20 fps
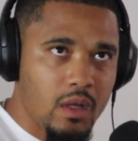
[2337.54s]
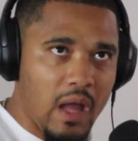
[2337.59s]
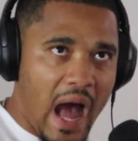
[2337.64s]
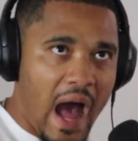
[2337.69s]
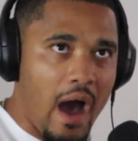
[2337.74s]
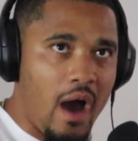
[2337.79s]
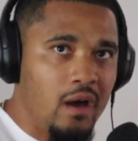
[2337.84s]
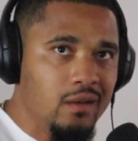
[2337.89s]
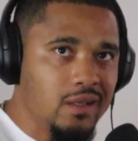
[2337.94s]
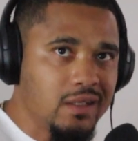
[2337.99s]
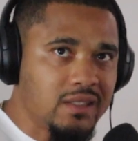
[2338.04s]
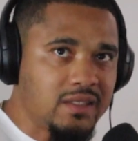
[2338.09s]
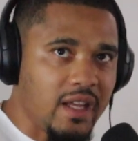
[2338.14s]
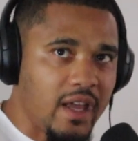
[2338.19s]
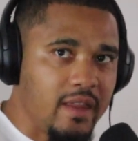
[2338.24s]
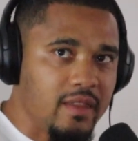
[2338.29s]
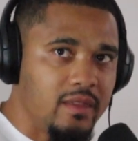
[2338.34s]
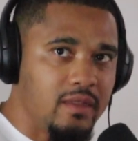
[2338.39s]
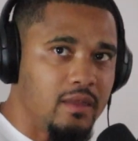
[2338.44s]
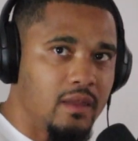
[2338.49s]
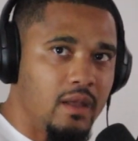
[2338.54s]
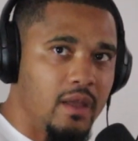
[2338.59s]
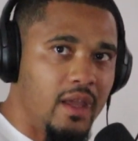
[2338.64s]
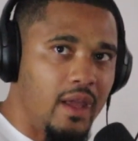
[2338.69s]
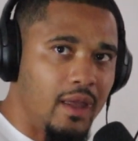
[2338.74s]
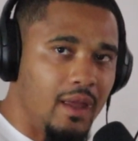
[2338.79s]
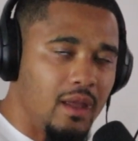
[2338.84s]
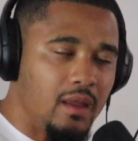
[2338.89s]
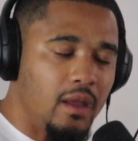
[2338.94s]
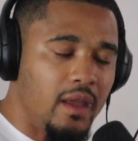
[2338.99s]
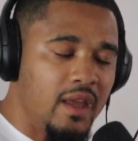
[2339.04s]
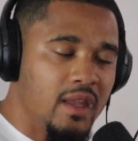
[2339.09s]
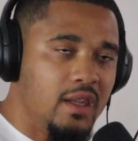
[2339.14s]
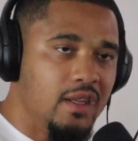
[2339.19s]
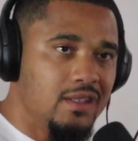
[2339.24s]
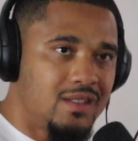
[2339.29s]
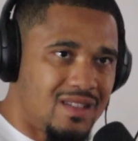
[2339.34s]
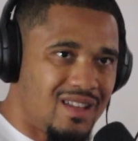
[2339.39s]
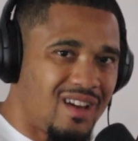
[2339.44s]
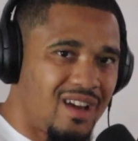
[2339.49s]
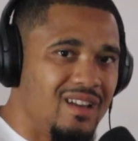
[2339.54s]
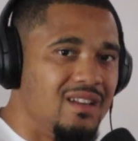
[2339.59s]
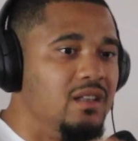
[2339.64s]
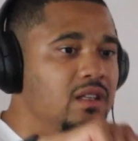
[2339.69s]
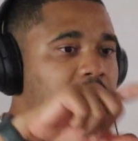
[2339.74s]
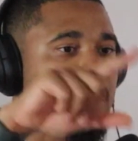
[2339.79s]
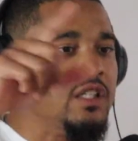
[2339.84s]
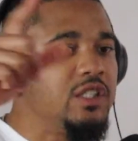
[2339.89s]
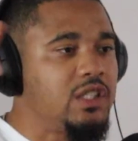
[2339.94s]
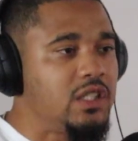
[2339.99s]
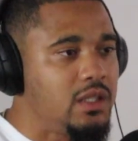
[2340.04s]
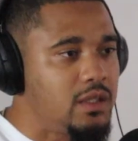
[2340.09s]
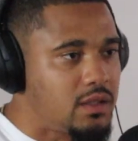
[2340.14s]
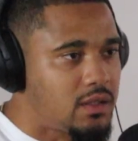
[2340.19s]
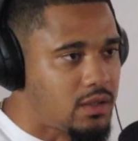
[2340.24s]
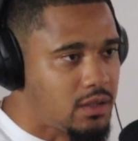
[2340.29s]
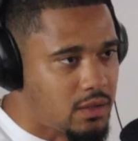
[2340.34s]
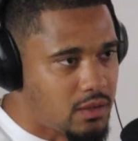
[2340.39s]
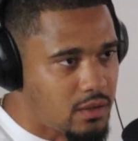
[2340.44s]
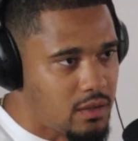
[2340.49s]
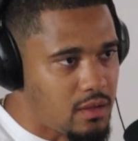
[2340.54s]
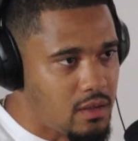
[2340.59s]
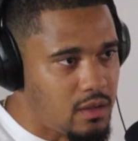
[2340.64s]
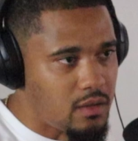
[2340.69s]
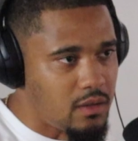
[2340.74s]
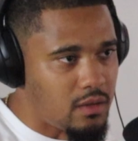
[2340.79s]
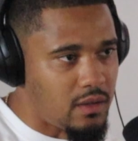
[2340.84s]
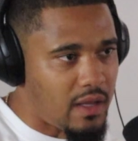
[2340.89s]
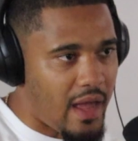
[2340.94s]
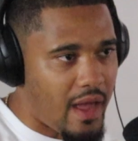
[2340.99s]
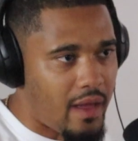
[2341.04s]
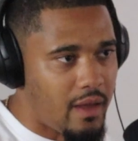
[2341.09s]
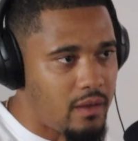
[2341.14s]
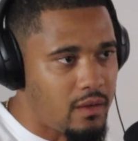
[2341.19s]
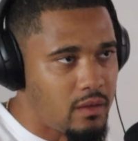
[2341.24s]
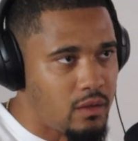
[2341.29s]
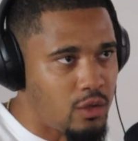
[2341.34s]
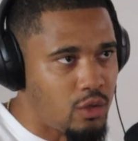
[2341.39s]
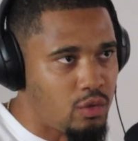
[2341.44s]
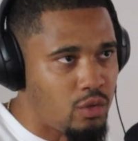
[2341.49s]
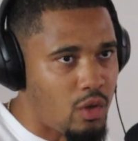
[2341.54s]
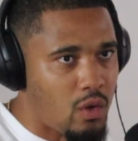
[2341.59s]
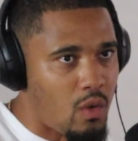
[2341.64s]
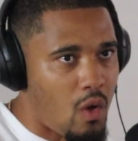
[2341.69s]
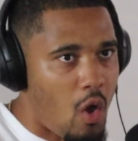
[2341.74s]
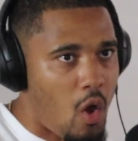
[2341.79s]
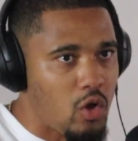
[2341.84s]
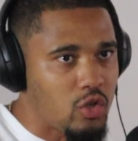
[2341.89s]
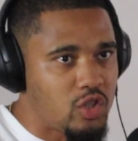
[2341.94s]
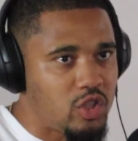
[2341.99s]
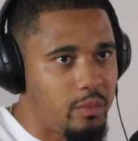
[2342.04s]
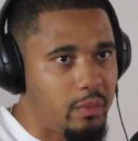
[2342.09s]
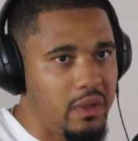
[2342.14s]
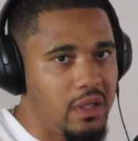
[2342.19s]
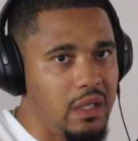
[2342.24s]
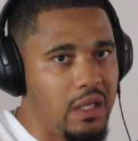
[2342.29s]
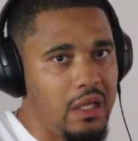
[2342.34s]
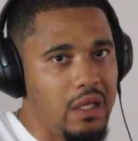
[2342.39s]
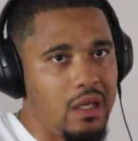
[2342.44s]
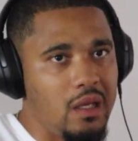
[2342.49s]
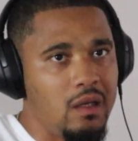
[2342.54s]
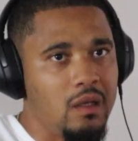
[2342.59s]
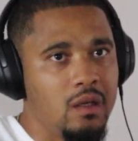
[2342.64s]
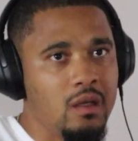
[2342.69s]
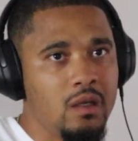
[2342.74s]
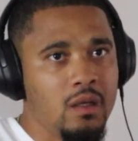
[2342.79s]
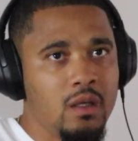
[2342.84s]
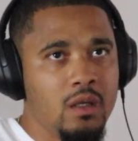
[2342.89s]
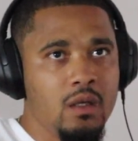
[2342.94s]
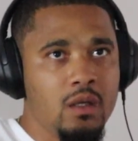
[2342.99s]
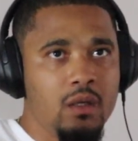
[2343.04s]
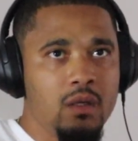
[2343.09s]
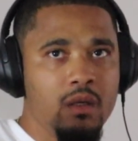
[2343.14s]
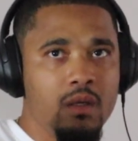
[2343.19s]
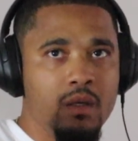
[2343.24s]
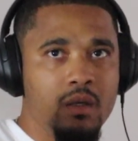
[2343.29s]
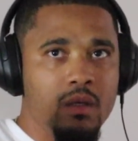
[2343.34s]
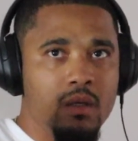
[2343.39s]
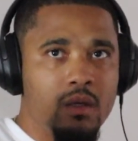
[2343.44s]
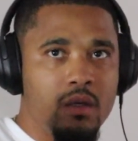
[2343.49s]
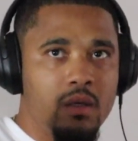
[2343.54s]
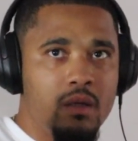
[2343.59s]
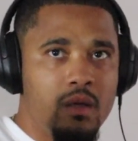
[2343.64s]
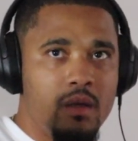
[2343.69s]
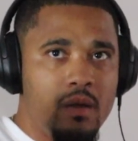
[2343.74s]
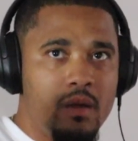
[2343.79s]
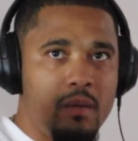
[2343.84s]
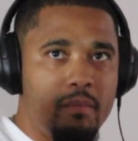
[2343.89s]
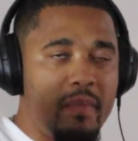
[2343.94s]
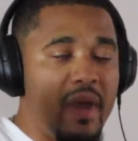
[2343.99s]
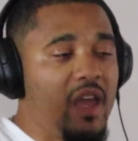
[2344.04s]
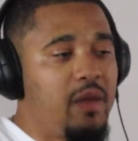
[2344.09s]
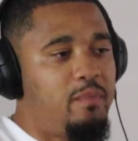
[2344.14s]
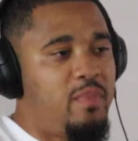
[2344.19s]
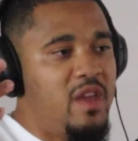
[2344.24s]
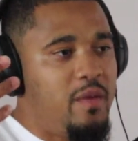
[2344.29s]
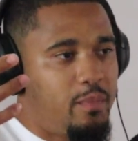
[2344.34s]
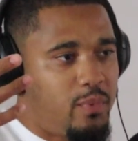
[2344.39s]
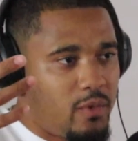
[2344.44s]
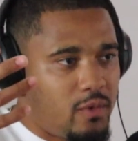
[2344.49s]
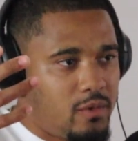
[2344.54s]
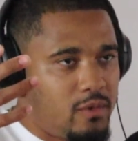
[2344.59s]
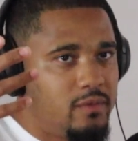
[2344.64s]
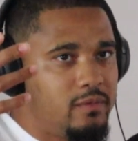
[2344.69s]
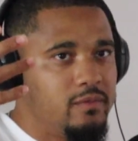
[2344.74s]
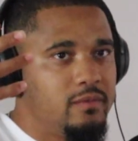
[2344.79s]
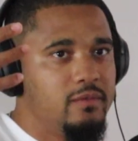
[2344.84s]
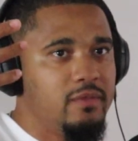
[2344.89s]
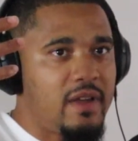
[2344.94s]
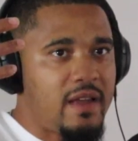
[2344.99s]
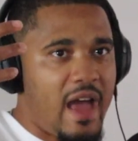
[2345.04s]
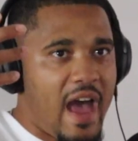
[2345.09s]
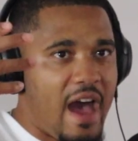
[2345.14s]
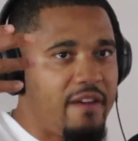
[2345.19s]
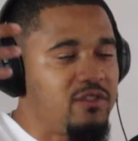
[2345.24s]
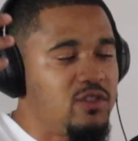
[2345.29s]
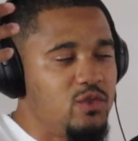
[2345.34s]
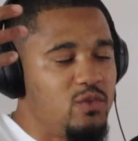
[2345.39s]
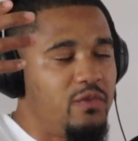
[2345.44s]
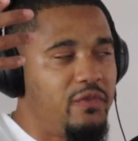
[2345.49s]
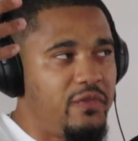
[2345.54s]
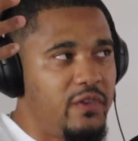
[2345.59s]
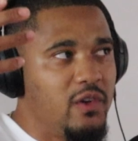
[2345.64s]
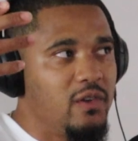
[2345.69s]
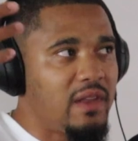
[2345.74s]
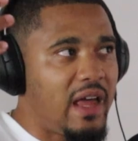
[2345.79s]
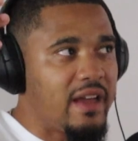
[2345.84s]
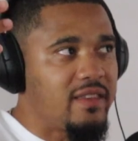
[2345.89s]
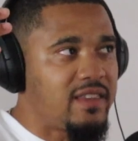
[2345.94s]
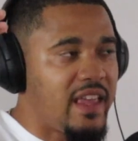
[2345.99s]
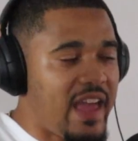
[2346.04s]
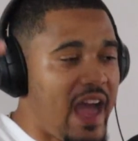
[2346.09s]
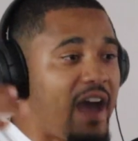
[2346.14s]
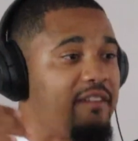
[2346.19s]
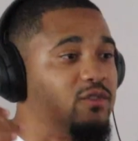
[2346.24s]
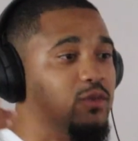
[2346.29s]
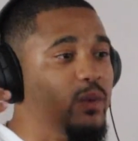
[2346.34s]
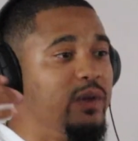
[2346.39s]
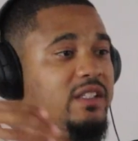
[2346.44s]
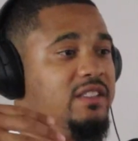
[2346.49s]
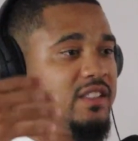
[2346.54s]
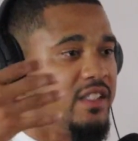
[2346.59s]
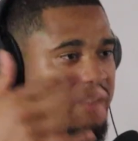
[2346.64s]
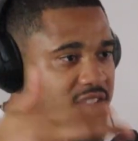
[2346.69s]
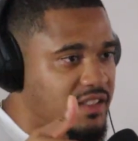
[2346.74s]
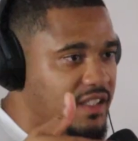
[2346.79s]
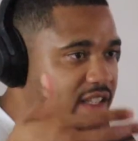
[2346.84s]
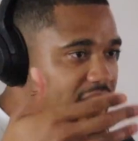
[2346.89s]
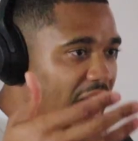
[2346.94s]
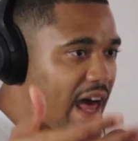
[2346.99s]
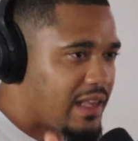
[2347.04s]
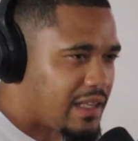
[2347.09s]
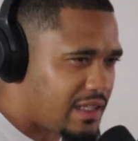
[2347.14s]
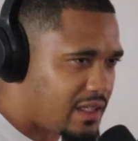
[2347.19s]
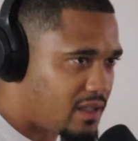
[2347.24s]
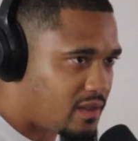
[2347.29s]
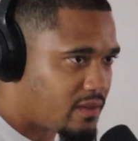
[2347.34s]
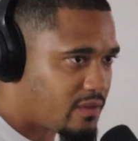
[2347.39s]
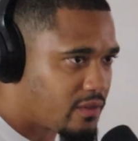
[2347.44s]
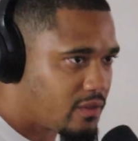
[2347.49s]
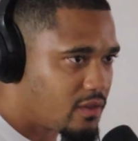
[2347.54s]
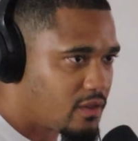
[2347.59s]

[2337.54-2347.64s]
I understand it is the conditions that you know ultimately make people have to feel like they have to exist and not live.